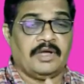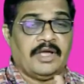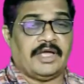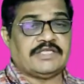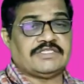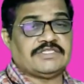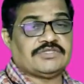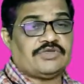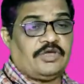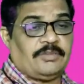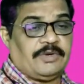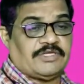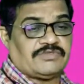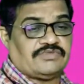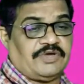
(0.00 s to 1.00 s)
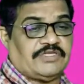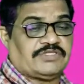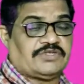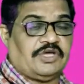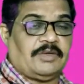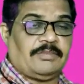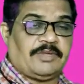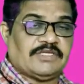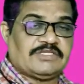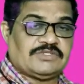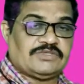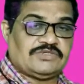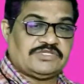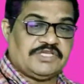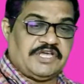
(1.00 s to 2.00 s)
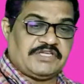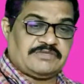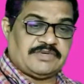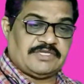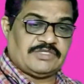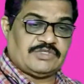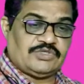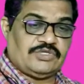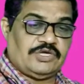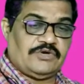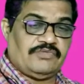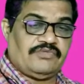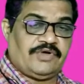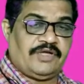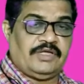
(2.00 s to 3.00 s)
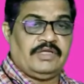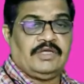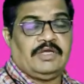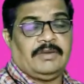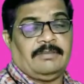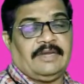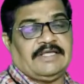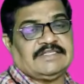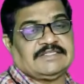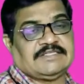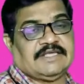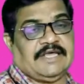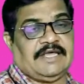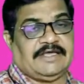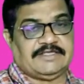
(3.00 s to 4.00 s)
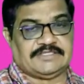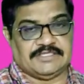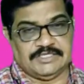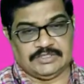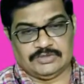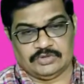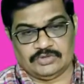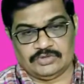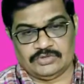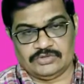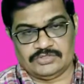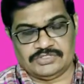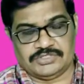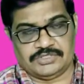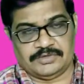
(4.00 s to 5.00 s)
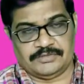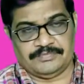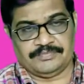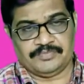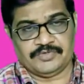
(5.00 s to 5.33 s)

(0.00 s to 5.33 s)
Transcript: x square plus y square plus 2gx plus 2fi plus k is equal to 0.